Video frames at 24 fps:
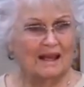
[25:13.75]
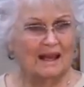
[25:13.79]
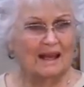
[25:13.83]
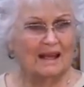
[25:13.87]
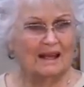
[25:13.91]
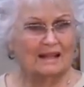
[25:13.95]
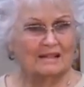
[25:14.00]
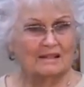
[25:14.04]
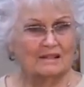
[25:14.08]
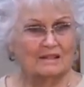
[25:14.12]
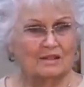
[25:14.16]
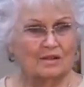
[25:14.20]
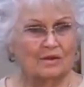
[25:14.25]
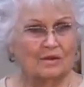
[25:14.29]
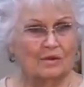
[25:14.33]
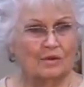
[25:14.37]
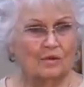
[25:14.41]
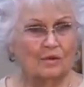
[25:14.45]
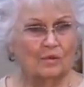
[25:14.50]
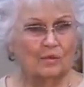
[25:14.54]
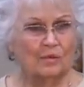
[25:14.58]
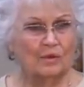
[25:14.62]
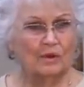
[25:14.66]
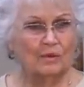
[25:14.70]
And
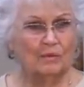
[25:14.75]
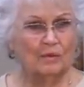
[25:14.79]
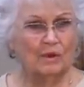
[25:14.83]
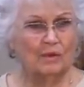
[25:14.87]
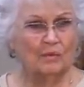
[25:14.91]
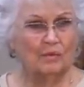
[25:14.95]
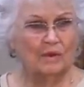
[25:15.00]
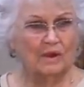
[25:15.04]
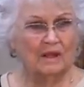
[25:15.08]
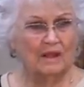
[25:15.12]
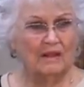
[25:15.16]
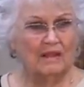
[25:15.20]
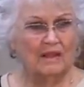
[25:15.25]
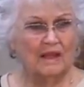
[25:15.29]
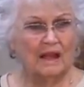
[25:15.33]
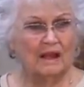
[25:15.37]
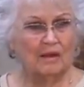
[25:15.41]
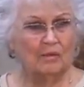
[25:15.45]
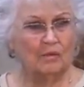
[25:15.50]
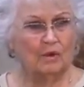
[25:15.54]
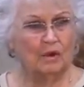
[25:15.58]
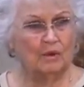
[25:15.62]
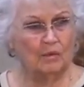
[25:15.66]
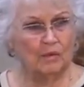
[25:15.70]
so when we read
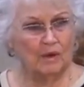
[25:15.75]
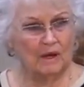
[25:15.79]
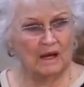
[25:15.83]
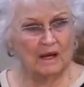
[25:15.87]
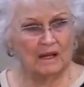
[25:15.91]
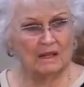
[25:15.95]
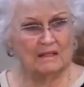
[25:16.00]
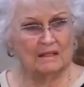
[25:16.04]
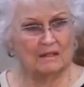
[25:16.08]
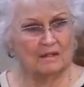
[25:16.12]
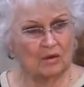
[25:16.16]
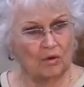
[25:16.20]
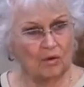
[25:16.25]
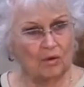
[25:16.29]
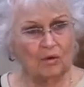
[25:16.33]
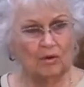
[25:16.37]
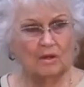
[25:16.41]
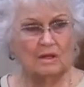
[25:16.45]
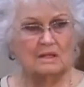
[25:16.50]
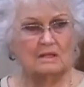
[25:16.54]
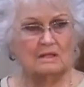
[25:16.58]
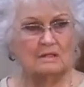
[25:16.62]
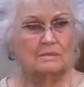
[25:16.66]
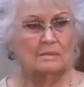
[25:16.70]
that, we realize the
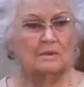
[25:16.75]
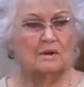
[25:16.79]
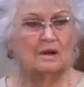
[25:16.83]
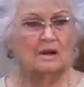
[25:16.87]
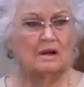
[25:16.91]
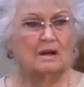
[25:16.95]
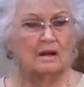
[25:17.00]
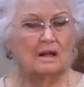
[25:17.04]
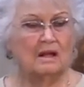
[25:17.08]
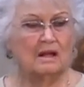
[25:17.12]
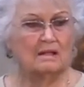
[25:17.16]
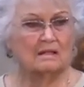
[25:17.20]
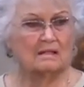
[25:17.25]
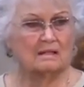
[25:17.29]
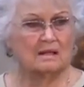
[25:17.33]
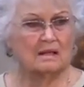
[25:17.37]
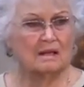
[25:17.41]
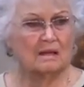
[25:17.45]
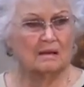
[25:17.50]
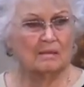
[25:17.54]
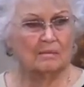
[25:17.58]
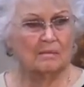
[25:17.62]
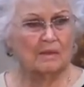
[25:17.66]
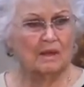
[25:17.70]
Holy Spirit has
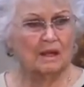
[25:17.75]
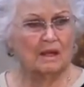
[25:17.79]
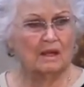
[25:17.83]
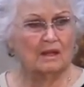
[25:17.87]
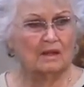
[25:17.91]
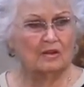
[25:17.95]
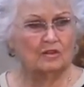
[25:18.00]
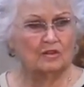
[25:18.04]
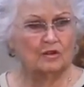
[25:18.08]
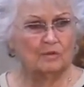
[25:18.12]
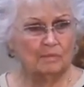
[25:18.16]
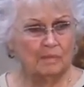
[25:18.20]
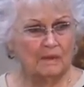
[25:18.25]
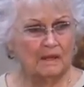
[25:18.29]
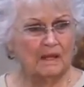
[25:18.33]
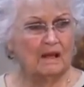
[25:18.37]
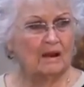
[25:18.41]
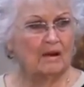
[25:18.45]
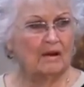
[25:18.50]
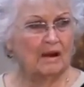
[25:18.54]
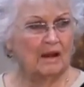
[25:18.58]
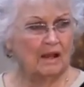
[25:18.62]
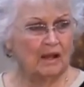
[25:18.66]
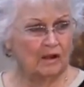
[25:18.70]
come to be
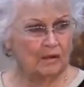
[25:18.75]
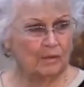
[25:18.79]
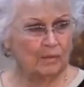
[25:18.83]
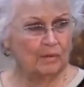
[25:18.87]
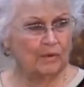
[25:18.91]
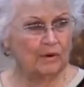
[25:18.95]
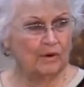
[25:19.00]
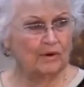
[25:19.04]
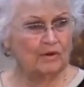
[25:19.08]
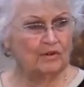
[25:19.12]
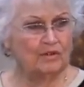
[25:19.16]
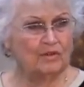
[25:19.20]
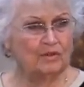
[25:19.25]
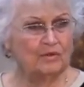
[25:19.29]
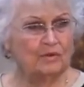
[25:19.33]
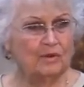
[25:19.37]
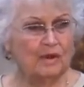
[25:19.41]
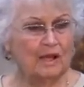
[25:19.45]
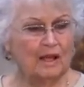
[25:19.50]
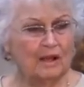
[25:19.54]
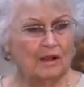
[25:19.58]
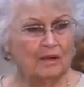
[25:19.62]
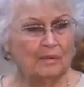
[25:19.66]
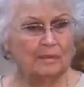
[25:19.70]
our helper, to
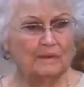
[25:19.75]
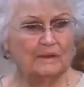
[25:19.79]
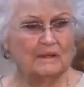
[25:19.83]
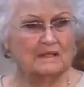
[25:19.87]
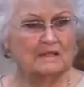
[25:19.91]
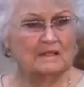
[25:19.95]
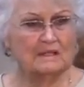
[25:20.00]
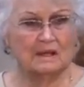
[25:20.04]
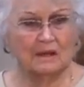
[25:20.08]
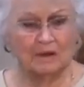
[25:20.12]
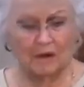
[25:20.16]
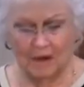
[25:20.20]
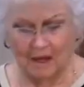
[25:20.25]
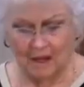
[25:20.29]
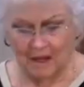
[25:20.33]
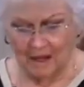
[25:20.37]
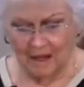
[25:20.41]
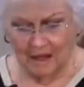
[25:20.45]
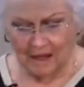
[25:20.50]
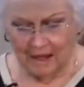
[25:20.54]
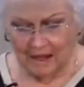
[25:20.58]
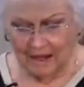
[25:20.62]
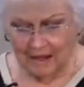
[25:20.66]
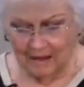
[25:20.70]
help us. And
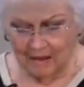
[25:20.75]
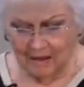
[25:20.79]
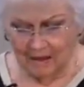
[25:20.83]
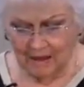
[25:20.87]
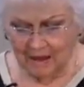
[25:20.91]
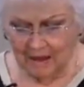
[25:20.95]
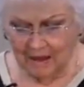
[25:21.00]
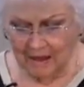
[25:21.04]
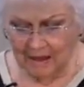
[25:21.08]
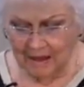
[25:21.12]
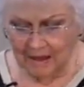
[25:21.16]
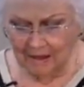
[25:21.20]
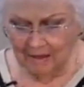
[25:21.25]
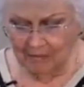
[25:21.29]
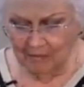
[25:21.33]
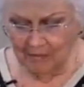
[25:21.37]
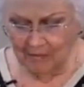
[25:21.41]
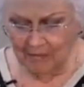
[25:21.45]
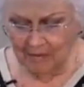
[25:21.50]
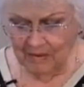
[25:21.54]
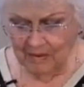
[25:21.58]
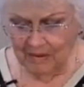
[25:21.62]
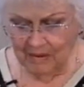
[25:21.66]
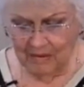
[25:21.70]
I
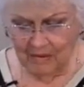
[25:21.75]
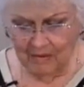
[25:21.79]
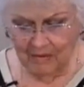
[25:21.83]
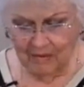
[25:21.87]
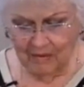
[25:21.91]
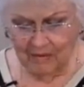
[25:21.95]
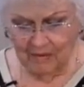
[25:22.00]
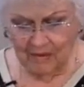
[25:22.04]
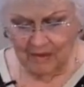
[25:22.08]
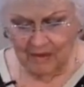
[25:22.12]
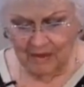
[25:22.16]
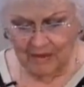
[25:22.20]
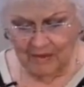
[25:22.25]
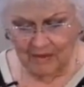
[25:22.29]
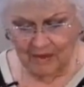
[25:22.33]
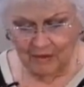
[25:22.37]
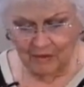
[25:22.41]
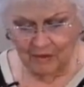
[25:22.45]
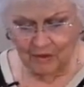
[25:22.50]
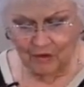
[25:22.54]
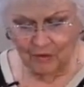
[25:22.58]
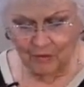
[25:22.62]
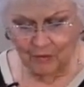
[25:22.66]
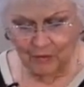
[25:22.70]

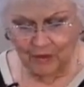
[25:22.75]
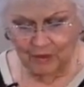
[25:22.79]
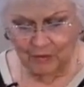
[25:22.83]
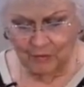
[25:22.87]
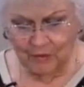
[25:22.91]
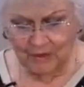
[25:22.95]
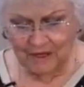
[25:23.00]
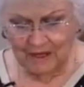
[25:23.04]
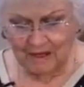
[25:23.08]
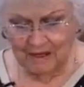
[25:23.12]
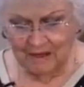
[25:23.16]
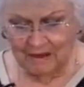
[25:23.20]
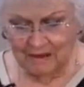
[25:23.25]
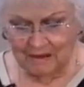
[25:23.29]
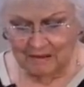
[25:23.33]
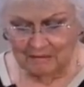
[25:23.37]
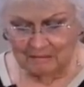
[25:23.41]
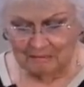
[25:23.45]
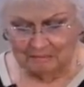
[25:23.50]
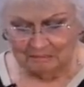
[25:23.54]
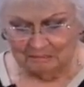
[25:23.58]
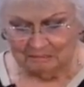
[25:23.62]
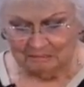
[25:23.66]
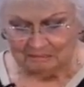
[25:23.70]
thought, you know, when
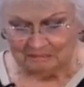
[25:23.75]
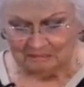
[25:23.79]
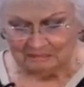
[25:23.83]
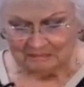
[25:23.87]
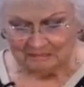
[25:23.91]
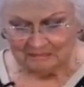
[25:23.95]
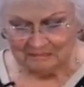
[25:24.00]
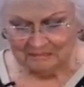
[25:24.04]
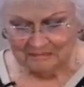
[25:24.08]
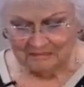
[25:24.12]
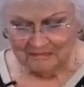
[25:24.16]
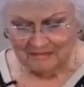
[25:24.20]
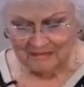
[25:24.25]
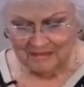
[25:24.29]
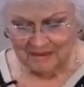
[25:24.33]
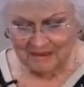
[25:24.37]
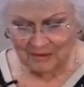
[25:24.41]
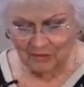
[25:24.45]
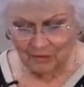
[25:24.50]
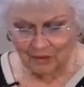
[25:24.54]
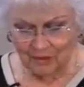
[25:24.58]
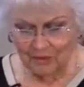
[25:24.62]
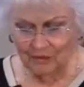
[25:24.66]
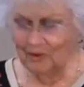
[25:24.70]

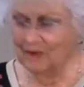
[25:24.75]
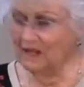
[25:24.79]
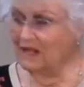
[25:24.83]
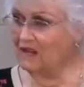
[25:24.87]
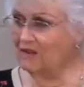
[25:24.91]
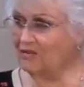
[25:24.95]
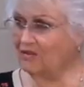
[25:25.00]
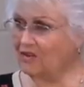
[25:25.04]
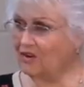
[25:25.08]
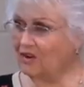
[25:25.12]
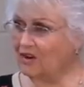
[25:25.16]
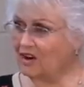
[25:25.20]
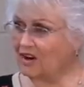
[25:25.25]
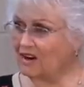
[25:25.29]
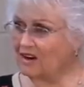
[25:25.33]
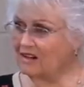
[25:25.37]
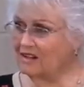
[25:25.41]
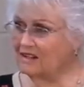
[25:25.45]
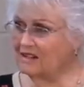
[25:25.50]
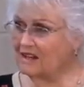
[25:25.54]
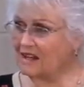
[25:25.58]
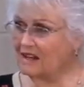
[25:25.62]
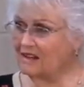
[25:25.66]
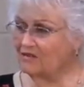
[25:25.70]
we give our
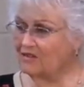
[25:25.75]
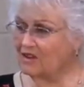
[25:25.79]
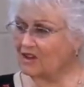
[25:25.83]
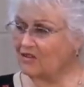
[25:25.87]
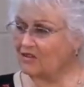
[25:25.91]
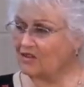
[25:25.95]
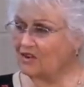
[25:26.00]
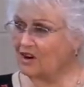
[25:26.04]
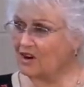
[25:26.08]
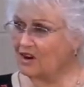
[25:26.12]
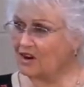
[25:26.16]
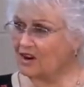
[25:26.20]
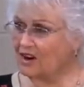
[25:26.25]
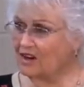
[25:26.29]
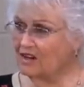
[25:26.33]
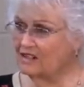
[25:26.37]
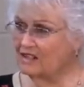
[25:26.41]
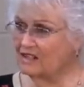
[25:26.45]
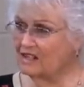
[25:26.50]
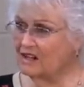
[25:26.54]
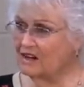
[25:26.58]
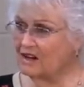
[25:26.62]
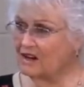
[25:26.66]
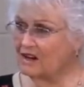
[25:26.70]
heart, have given our
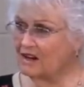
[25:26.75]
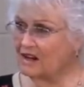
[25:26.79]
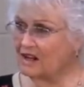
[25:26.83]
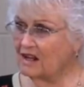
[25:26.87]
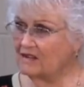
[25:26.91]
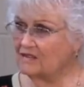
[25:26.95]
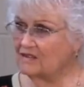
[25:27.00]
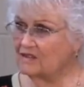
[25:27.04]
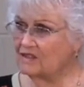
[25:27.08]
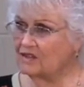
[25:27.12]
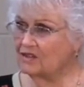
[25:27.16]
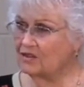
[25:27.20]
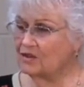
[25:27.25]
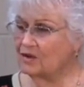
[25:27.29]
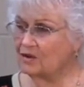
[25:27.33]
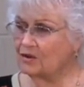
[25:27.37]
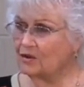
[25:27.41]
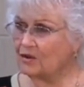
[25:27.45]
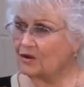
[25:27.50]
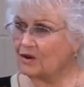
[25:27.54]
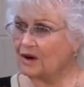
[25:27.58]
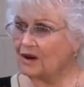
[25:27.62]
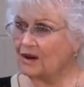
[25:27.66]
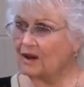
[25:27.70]
hearts and our lives to the
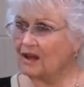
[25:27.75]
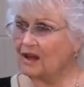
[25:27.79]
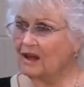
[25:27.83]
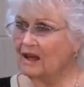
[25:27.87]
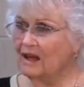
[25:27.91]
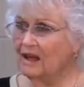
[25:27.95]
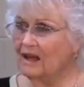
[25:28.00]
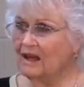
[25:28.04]
Lord,